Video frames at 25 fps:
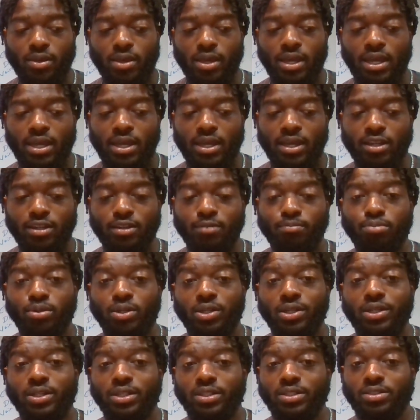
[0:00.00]
and
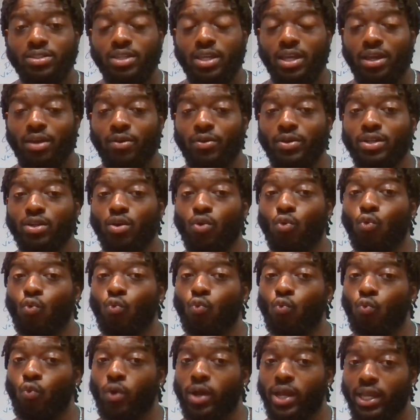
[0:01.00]
blood is carried
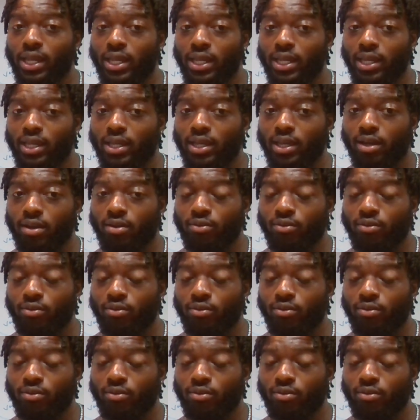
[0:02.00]
away